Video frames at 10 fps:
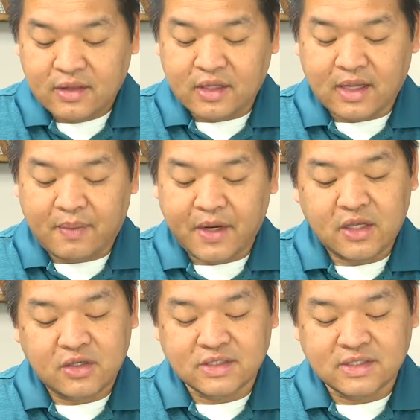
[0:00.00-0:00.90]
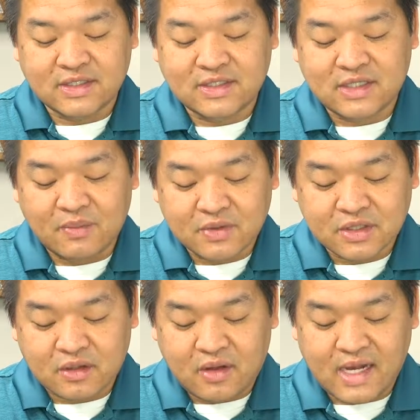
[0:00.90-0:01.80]
The company uses the double
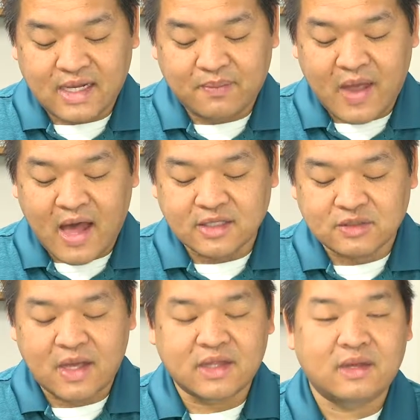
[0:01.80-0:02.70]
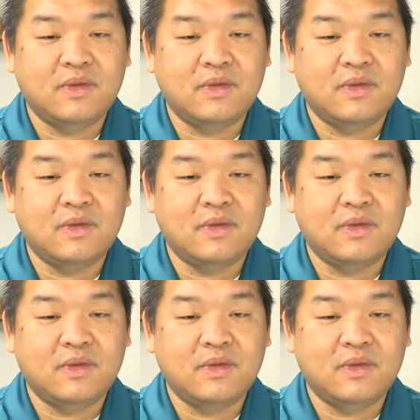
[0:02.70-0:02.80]
declining balance method,